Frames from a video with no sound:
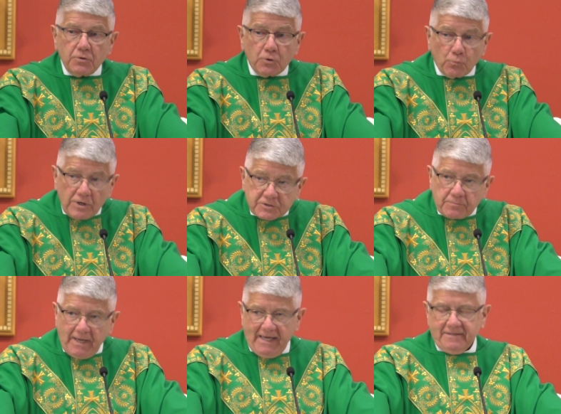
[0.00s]
The rich
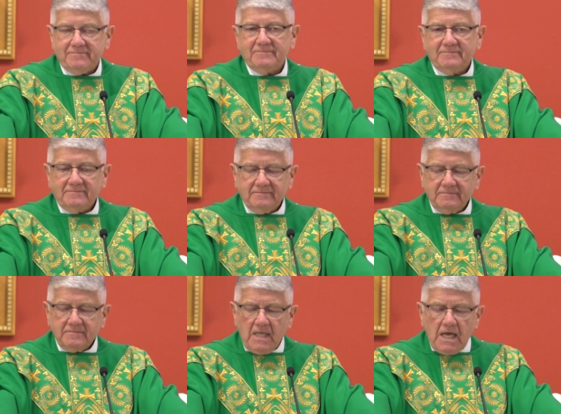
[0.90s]
man,
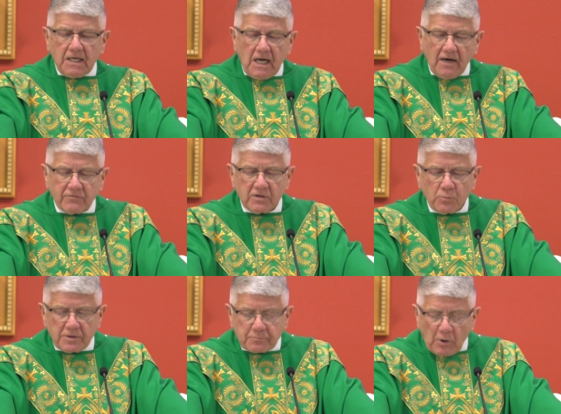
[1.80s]

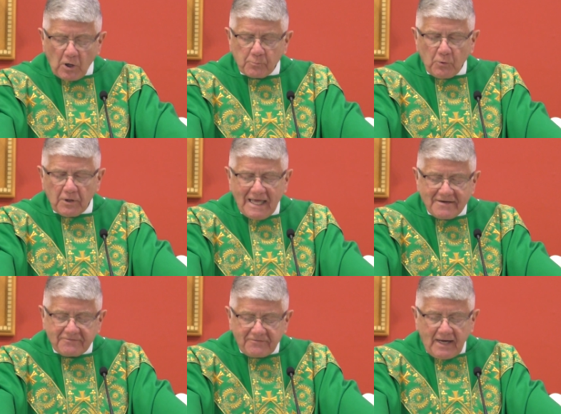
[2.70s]
covered with purple
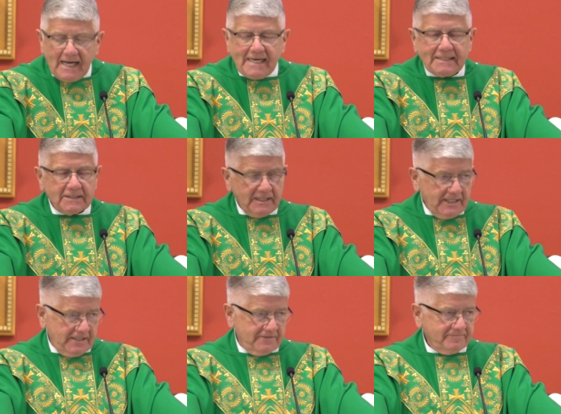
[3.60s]
and fine
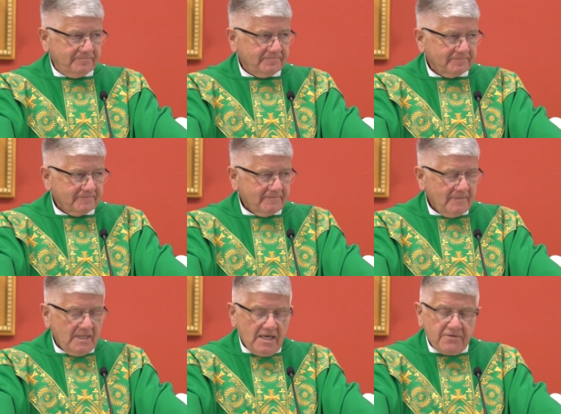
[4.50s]
linen,
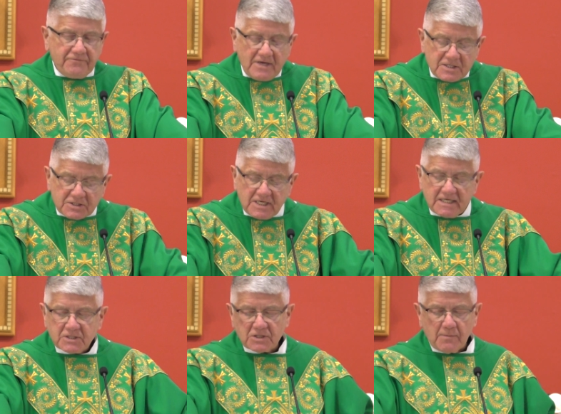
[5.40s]

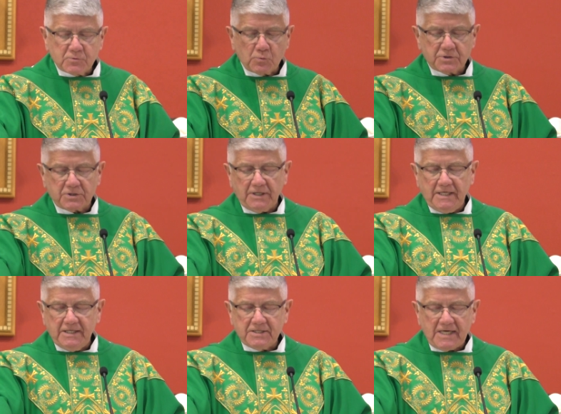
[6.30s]
feasting
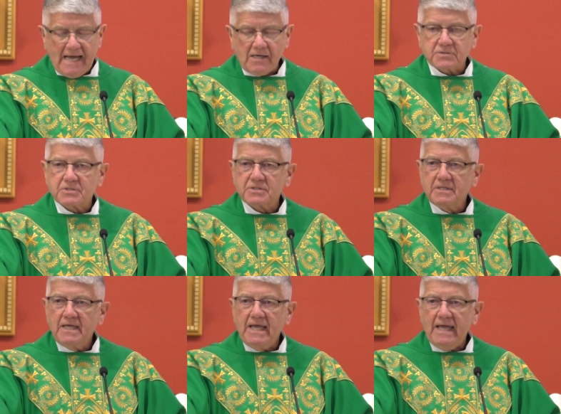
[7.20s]
sumptuously in his house
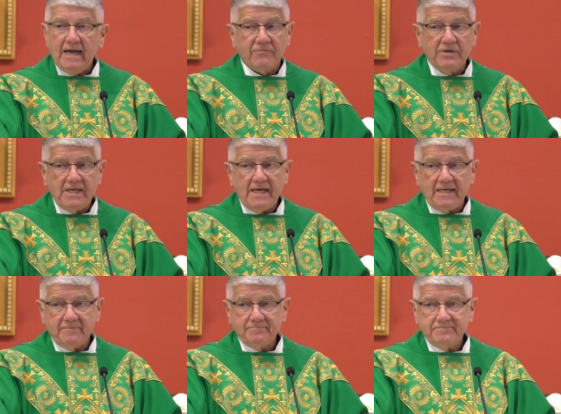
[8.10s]
every
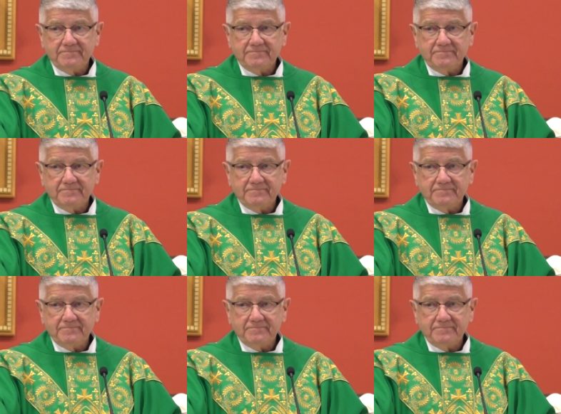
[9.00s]
day.